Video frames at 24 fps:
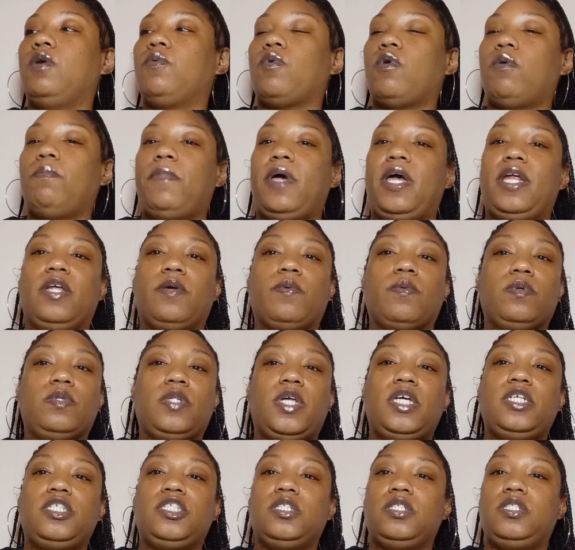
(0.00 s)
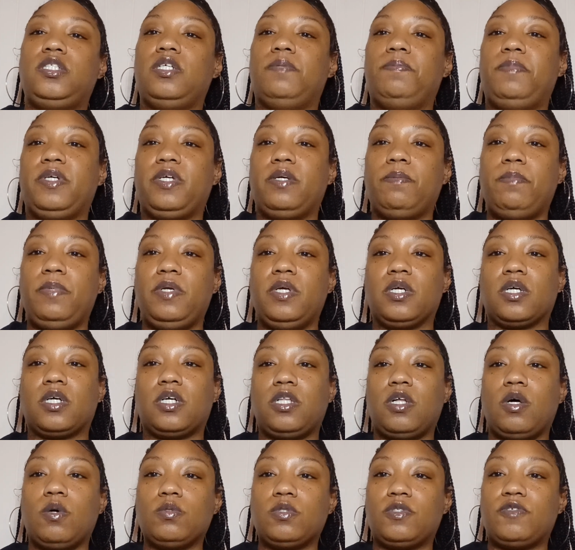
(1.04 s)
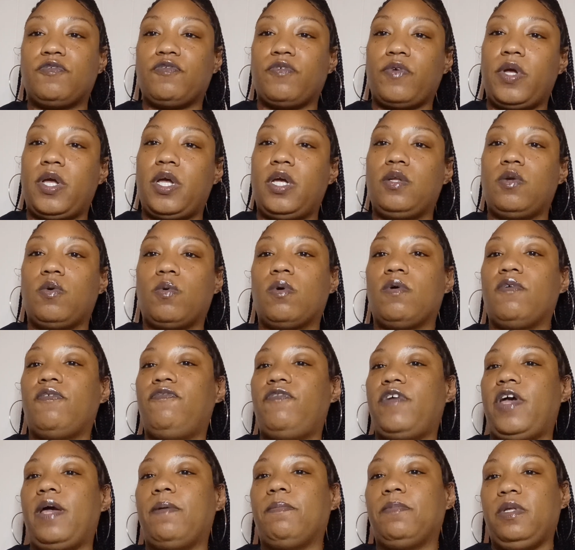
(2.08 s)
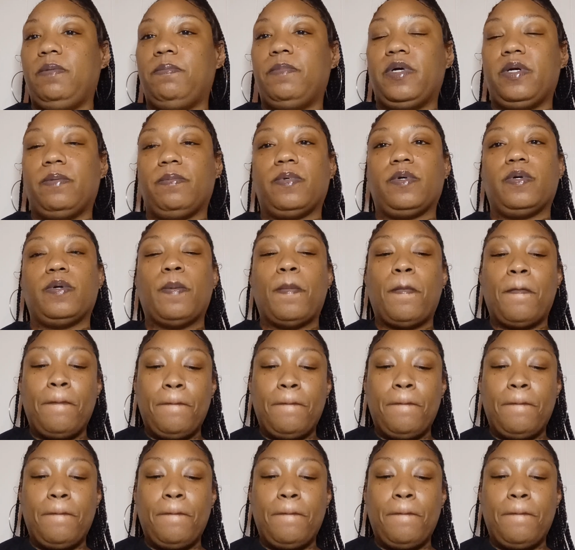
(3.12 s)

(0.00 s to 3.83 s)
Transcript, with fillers: romantic relationship. It can be a close friend or a family member.